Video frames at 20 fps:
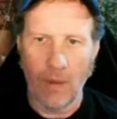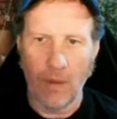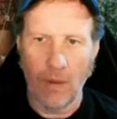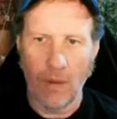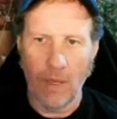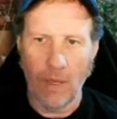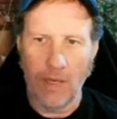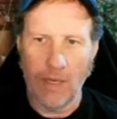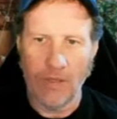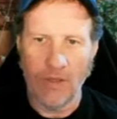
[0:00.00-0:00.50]

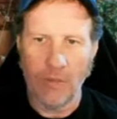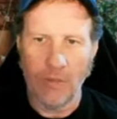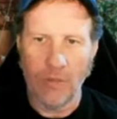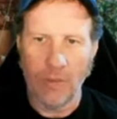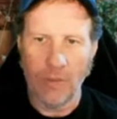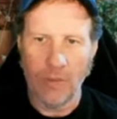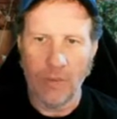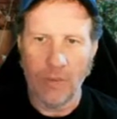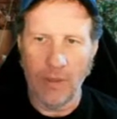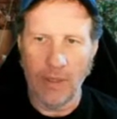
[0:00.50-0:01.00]
Ask him to
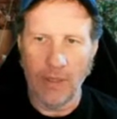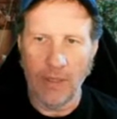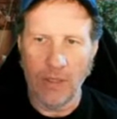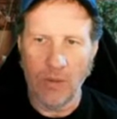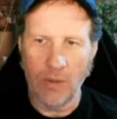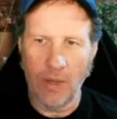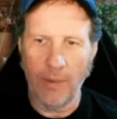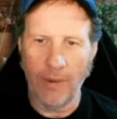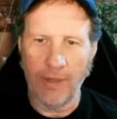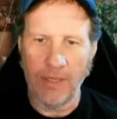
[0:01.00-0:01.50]
explain this. So
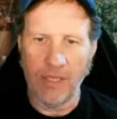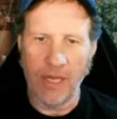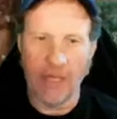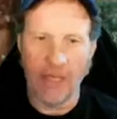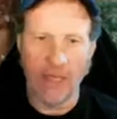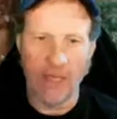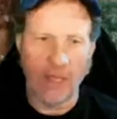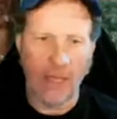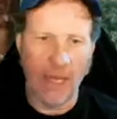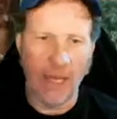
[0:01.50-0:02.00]
anyway, it's saying
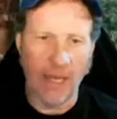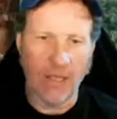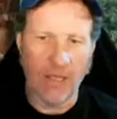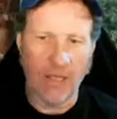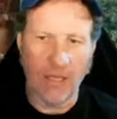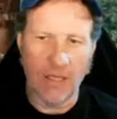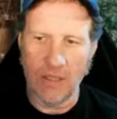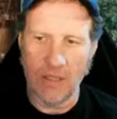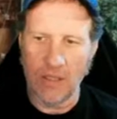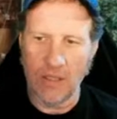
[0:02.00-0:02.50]
that the
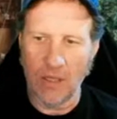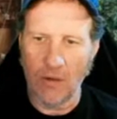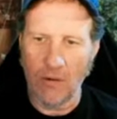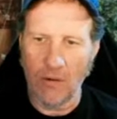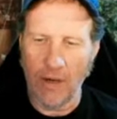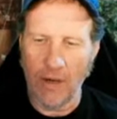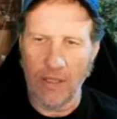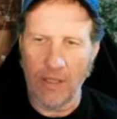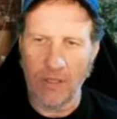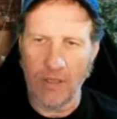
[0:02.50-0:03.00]
Edison is the
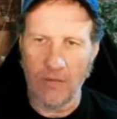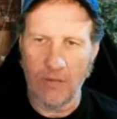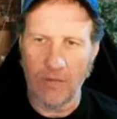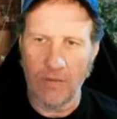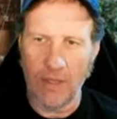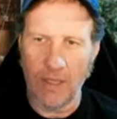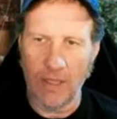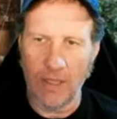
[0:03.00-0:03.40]
greatest uh,